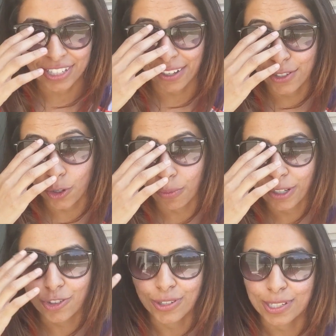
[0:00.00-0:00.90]
I just have so
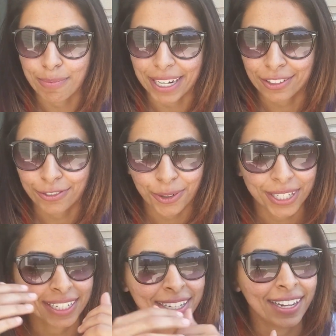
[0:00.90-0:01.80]
much respect
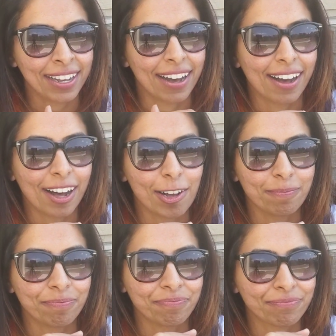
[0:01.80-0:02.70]
for it.
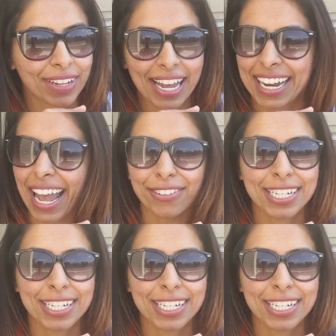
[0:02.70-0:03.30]
And